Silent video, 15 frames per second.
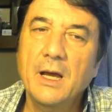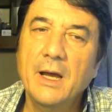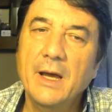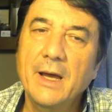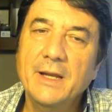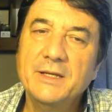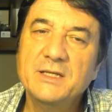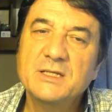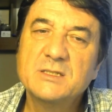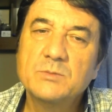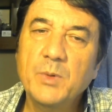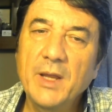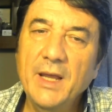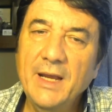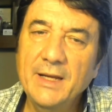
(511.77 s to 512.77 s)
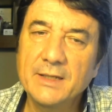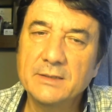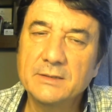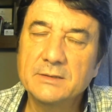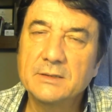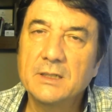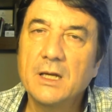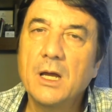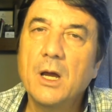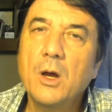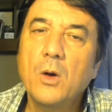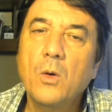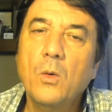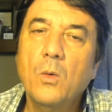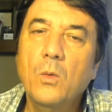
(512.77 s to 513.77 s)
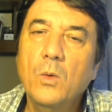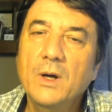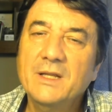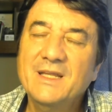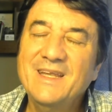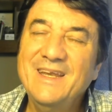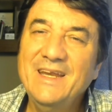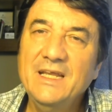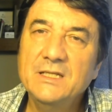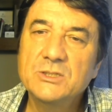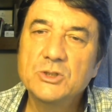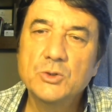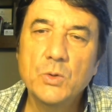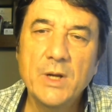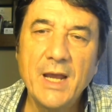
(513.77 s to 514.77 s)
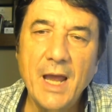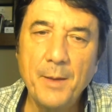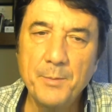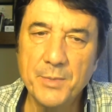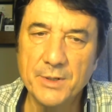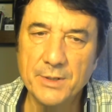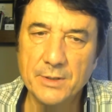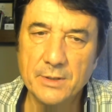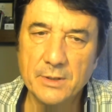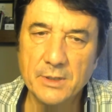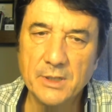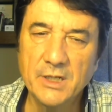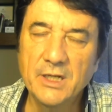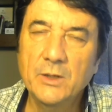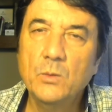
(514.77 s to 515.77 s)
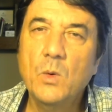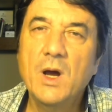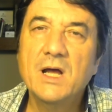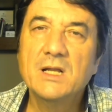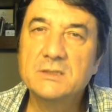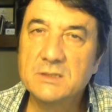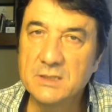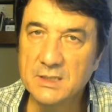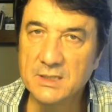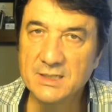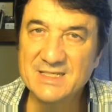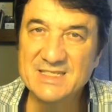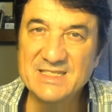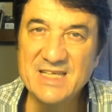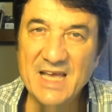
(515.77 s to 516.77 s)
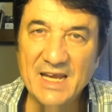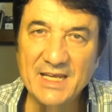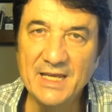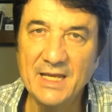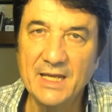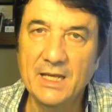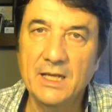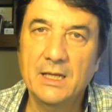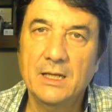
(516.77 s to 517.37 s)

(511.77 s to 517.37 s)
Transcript: and explained what needs to happen in one's psyche